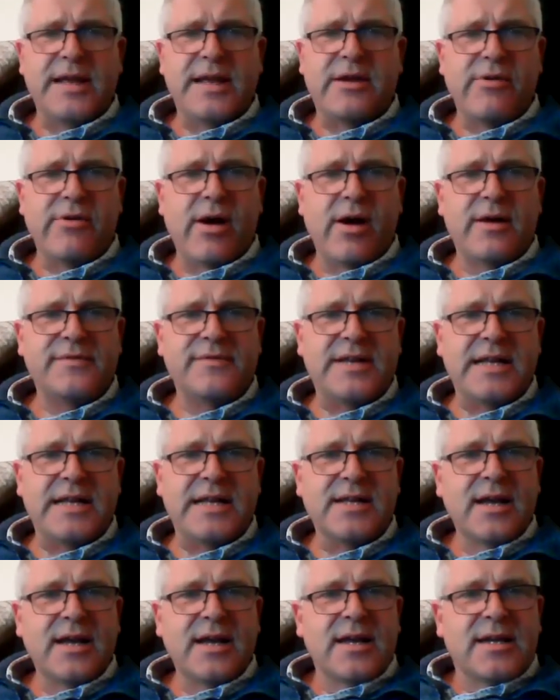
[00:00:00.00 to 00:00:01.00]

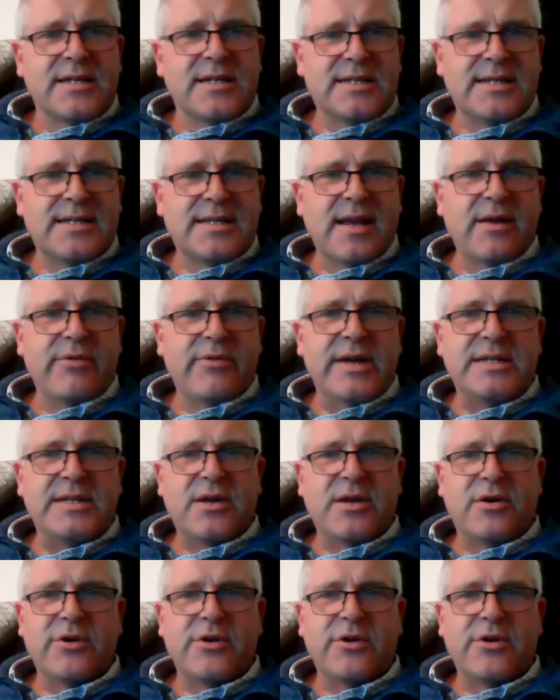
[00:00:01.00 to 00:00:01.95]
crafted series of